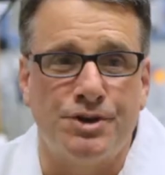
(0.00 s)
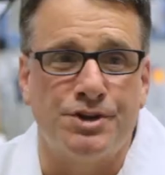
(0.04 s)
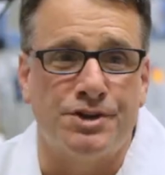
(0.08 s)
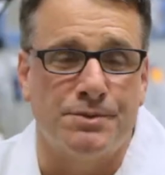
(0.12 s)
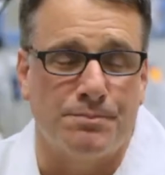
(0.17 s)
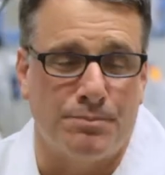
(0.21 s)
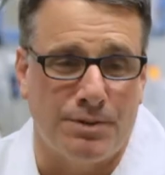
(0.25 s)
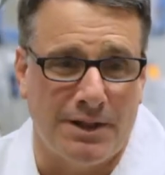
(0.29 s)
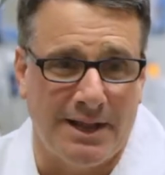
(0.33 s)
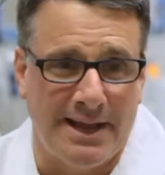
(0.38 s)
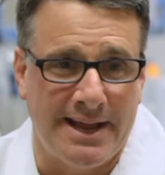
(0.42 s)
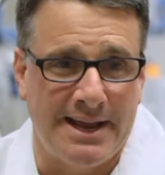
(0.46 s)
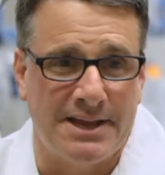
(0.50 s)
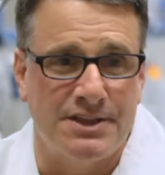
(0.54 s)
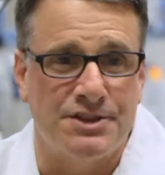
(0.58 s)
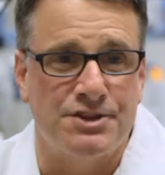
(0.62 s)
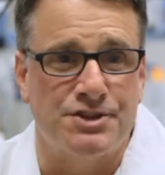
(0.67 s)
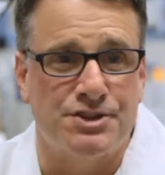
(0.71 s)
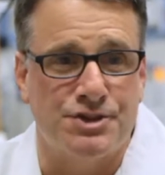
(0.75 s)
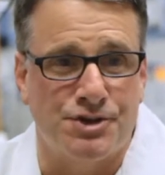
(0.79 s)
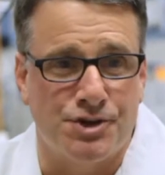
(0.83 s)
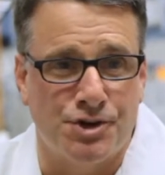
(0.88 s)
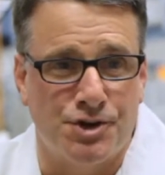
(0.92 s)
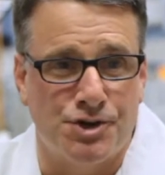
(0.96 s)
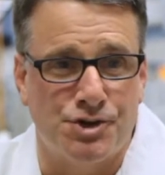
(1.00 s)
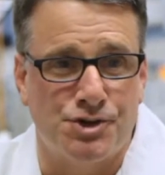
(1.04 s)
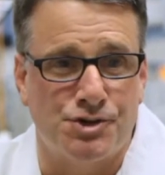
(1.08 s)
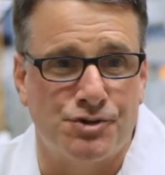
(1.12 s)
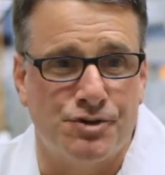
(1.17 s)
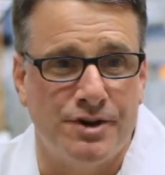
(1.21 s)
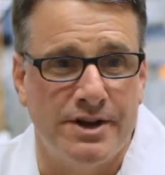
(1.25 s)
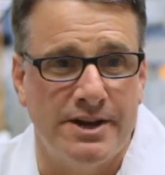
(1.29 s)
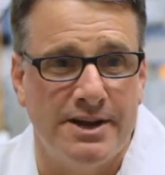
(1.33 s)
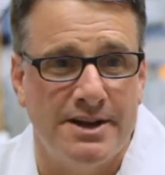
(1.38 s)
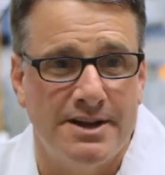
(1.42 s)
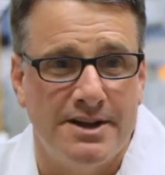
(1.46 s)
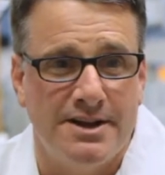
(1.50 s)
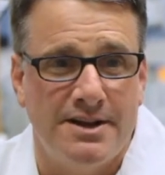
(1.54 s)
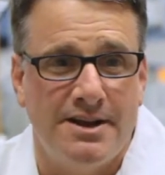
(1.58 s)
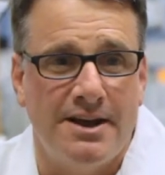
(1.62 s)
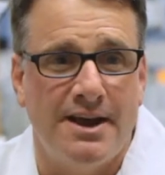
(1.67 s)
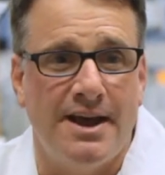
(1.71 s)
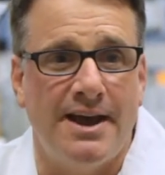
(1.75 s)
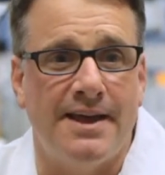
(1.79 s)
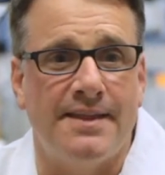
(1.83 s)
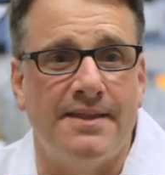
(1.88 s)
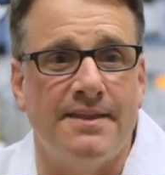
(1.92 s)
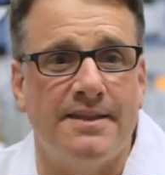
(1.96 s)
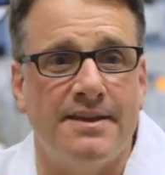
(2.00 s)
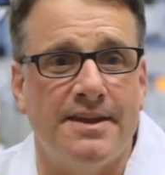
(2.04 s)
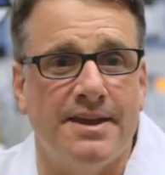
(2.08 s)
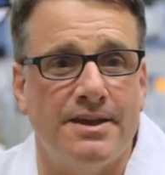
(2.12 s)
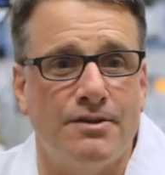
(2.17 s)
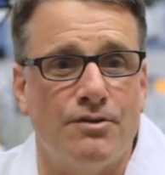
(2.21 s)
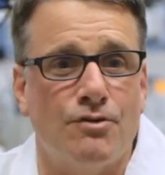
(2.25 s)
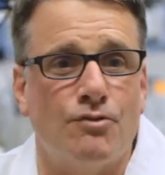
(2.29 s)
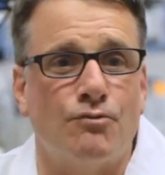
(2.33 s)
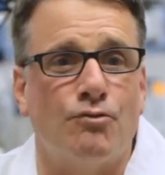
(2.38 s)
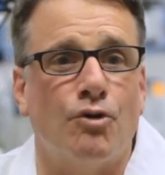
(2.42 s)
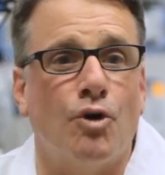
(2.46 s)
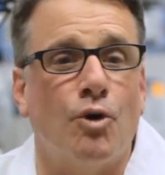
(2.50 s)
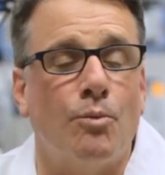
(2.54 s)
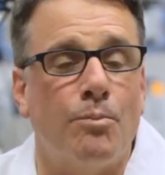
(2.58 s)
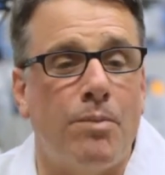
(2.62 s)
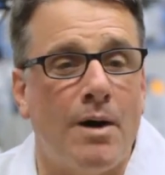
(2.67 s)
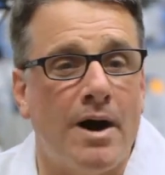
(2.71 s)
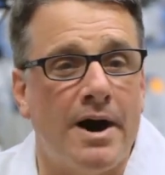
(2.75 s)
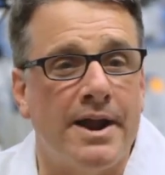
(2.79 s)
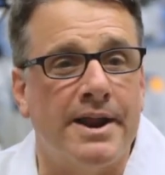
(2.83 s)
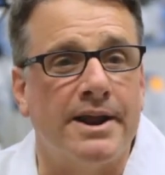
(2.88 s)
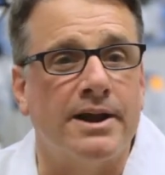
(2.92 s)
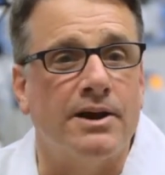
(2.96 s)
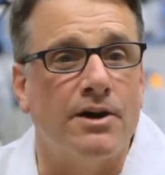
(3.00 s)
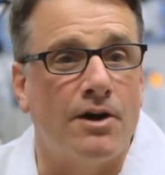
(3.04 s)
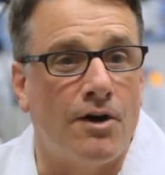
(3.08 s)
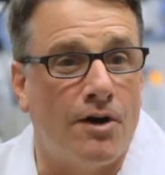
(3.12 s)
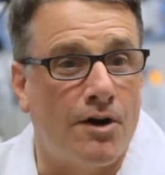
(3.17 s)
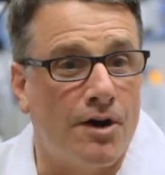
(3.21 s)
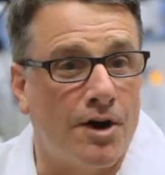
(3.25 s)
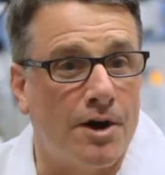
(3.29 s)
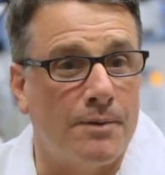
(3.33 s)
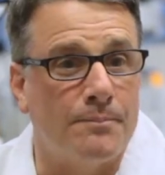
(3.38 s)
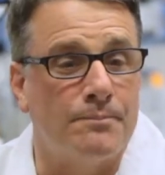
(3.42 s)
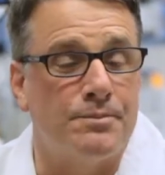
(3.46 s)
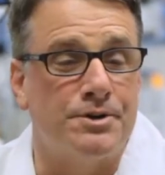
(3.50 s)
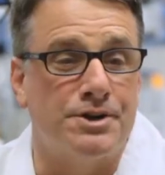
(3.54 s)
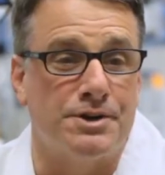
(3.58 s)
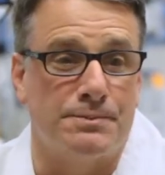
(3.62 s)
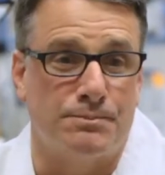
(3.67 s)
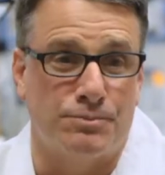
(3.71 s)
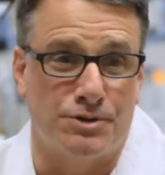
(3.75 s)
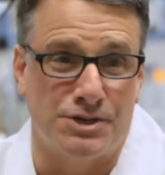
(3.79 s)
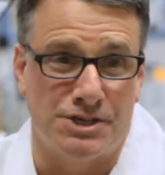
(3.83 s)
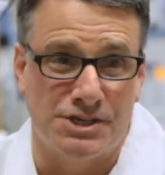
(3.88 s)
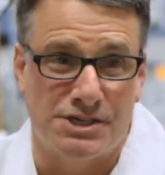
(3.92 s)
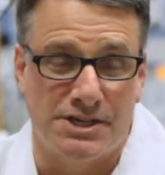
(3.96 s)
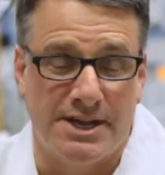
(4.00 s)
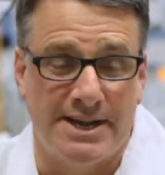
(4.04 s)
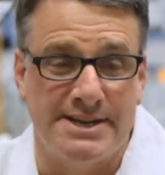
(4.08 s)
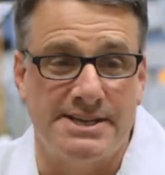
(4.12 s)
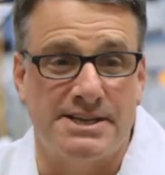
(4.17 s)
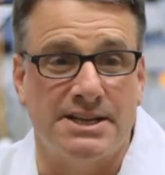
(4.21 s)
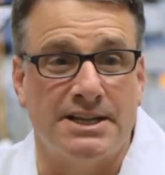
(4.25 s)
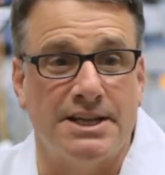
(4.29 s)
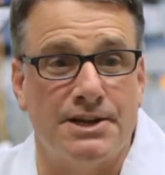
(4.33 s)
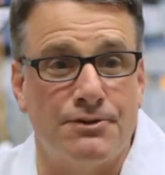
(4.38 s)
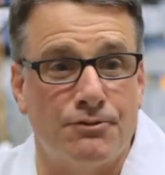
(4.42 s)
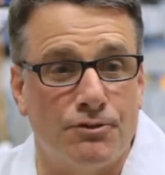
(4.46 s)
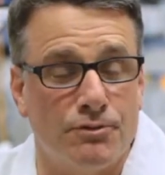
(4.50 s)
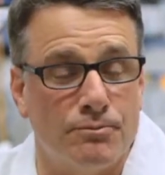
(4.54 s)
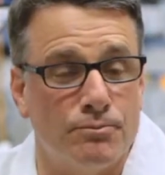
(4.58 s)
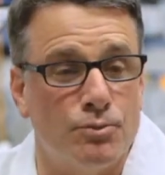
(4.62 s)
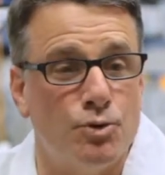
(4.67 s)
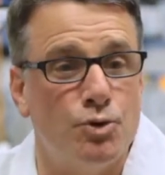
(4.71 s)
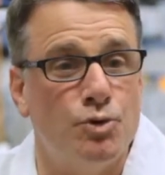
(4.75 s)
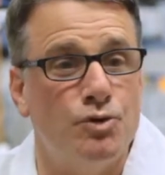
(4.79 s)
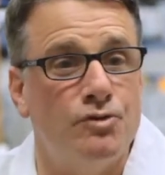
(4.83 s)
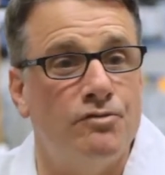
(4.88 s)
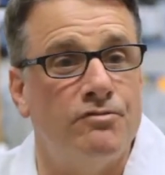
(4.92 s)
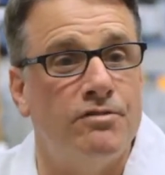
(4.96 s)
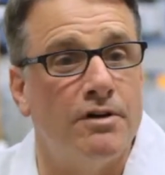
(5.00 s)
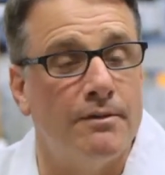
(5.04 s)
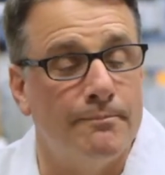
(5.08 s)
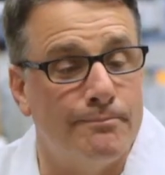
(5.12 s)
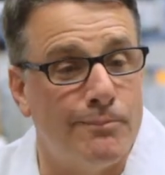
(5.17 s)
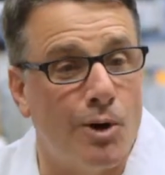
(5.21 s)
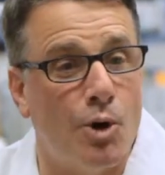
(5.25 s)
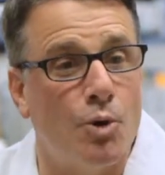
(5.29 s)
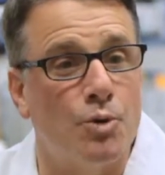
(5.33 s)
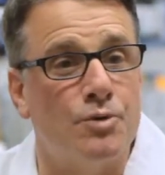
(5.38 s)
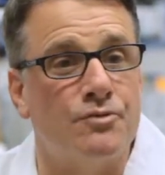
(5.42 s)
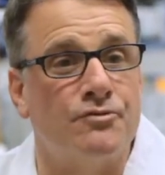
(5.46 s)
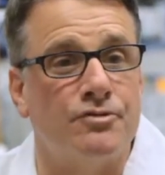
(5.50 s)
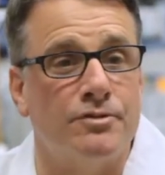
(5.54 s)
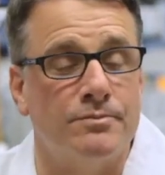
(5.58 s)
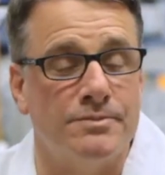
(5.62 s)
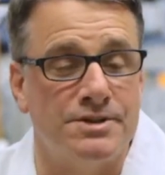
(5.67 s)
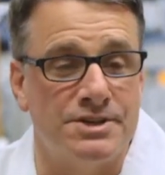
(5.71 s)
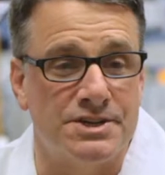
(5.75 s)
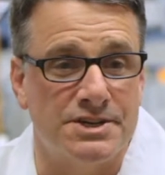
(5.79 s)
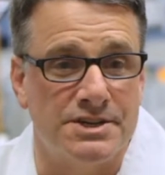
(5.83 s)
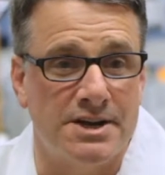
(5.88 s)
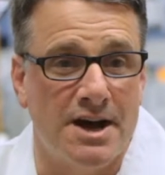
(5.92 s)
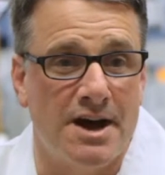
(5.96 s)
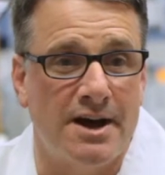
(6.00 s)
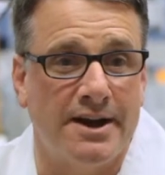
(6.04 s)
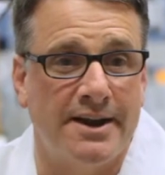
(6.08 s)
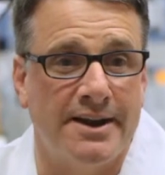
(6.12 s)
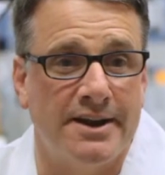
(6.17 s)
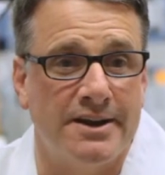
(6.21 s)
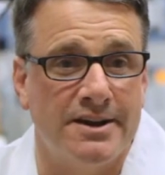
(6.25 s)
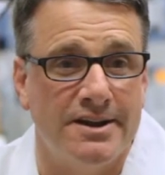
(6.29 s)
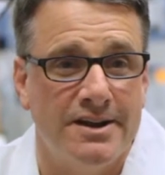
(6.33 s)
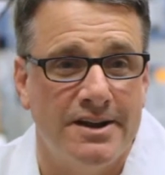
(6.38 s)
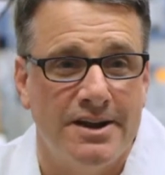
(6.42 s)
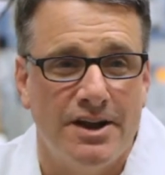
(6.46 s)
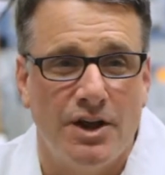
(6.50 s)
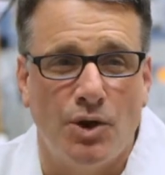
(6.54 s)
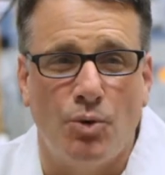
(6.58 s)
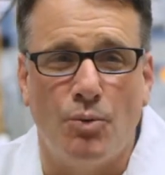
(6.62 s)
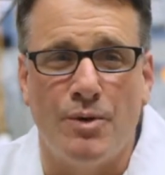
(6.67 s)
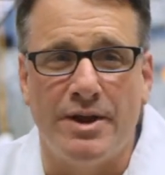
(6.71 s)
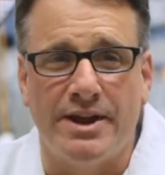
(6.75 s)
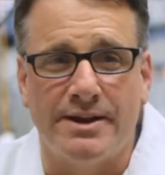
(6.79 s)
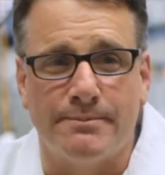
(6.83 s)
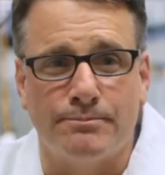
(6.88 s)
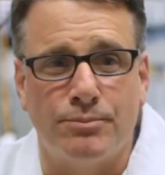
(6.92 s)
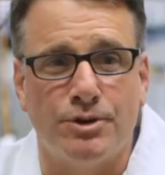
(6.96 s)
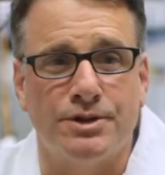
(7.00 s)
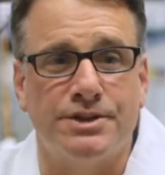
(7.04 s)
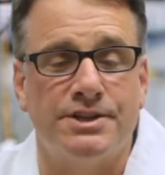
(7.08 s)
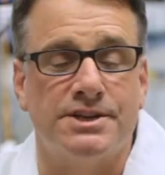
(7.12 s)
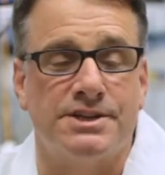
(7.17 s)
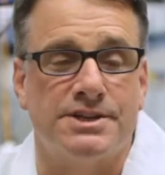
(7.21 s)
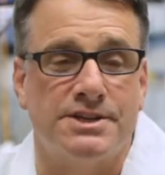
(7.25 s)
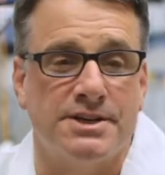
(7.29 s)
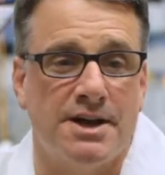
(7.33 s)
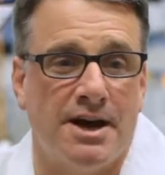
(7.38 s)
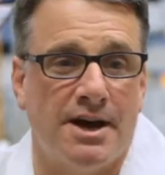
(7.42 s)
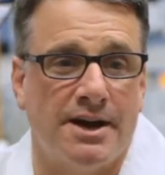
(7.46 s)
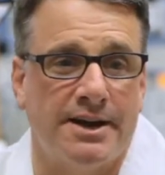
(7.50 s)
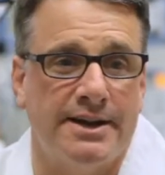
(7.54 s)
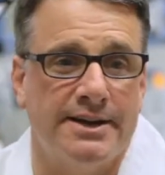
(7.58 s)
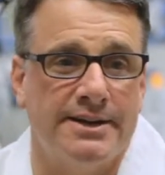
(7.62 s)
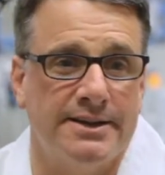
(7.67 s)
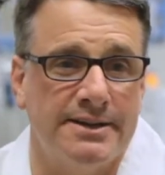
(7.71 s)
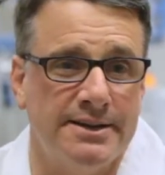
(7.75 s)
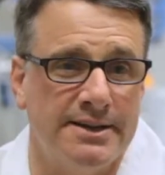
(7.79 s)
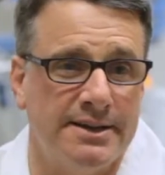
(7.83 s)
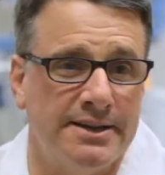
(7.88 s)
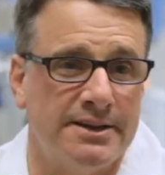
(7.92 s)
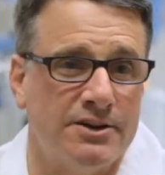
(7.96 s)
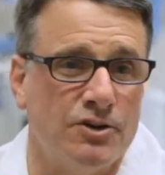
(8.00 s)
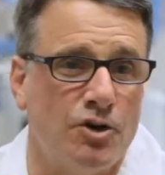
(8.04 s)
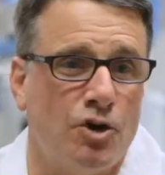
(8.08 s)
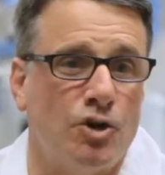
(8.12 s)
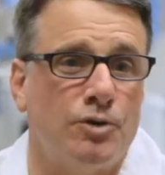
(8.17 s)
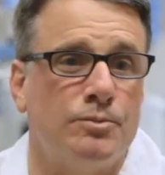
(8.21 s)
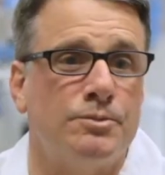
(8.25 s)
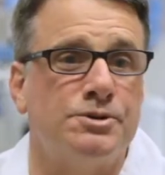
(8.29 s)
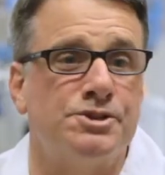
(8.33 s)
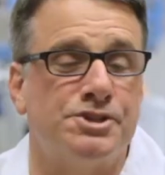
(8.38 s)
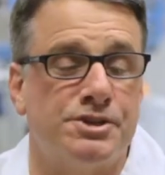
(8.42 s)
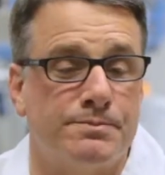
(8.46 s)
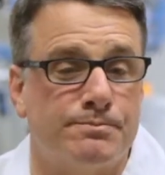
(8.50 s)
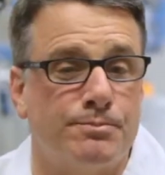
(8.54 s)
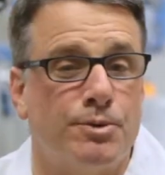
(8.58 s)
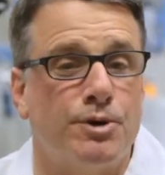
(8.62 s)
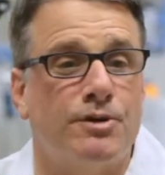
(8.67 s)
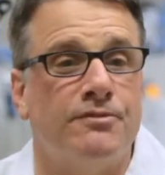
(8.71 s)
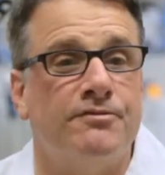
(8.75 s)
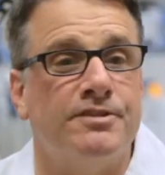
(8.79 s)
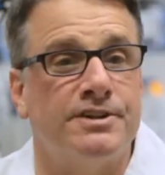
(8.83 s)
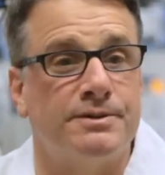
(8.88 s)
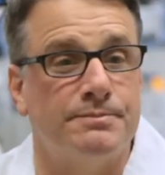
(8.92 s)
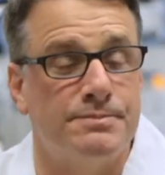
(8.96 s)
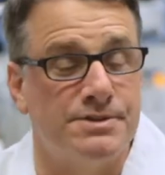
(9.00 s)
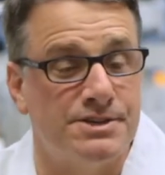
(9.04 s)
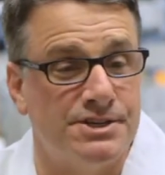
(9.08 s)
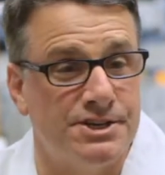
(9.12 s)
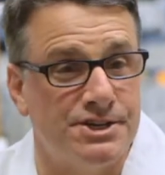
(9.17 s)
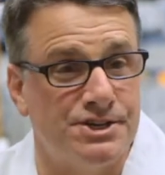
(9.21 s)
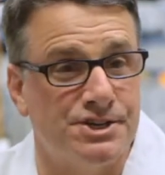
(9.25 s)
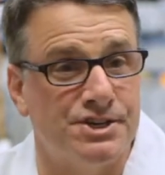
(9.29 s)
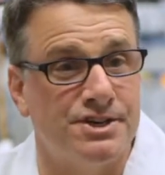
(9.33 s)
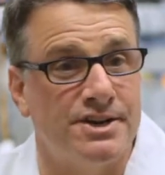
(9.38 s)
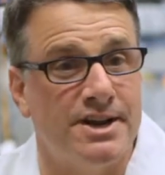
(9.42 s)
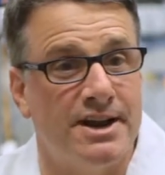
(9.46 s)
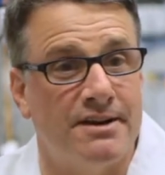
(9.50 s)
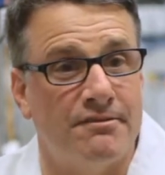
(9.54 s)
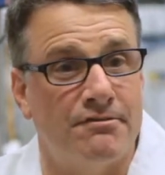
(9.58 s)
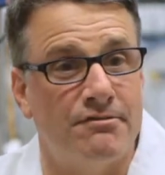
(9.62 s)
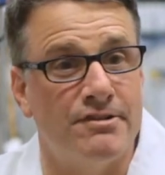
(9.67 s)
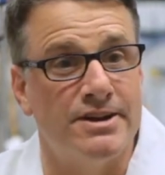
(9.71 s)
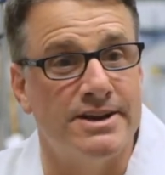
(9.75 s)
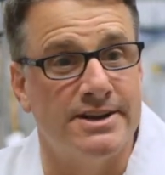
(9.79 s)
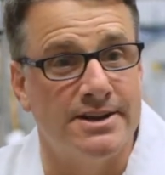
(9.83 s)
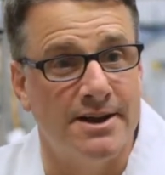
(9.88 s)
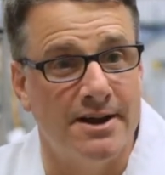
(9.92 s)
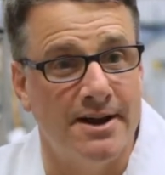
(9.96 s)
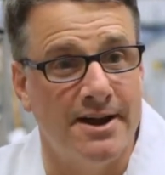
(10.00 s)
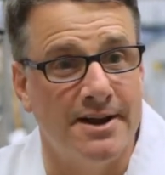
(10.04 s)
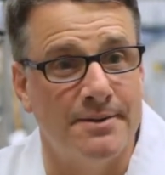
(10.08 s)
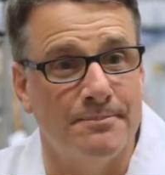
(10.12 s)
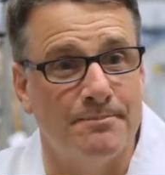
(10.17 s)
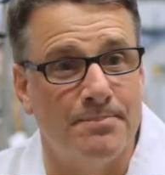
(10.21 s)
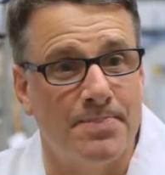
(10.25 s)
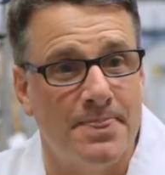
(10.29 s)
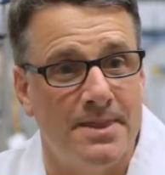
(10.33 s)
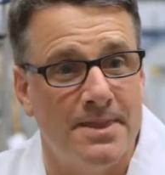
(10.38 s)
to plan the surgery and the robotic arm to precisely remove bone from the socket, we can put the socket in almost a perfect position every time.